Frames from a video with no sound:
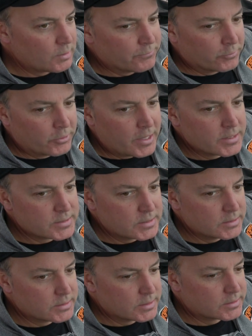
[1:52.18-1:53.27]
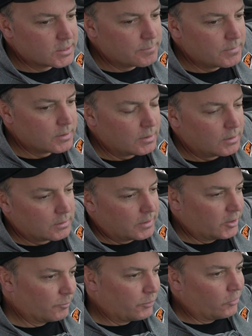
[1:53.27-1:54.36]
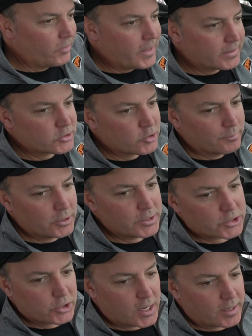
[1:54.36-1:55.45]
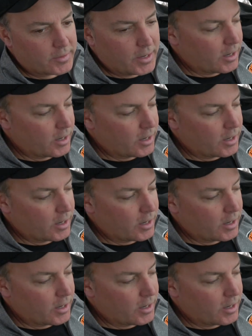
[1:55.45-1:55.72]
for the AC system, it'll pull that extra moisture out of the